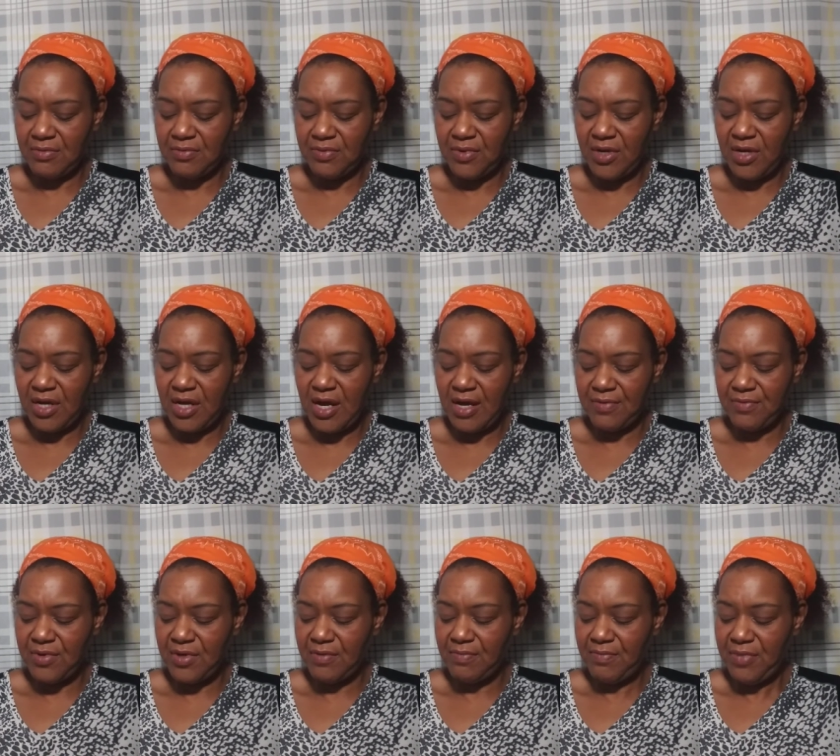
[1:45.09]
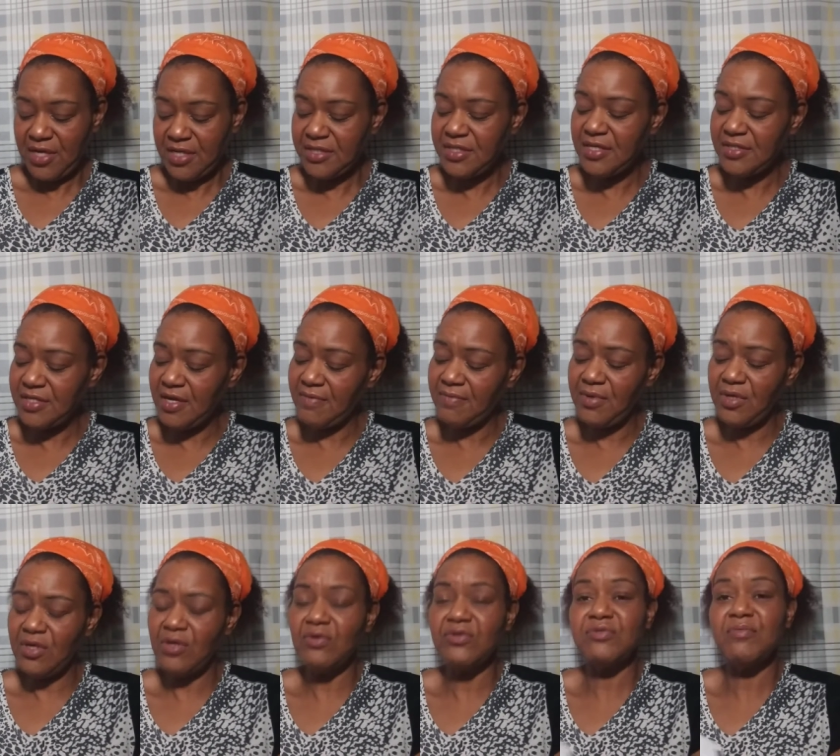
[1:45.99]
very handwritten. But it does have a
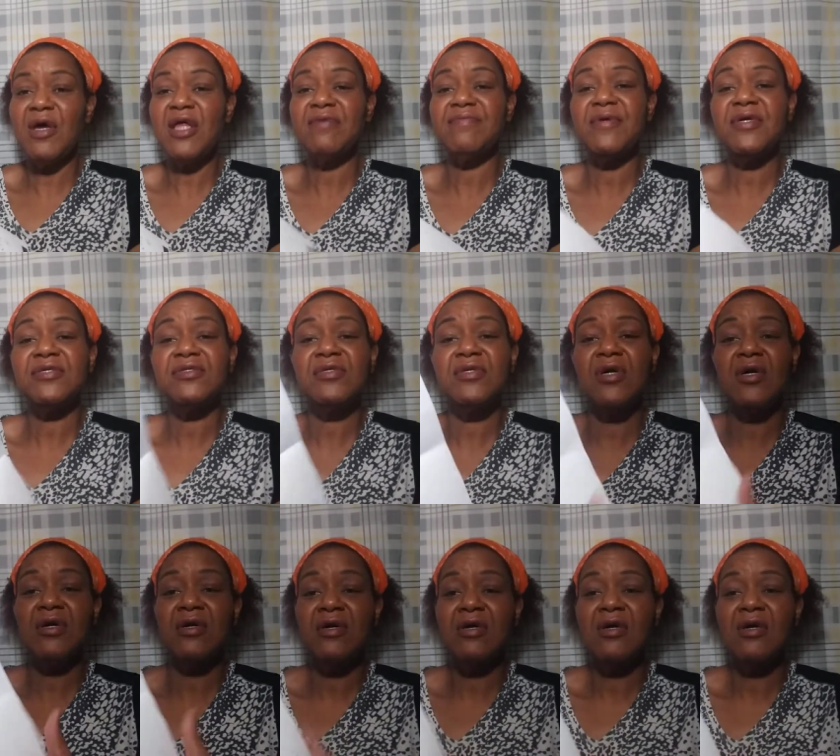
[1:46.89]
little smiley face and a,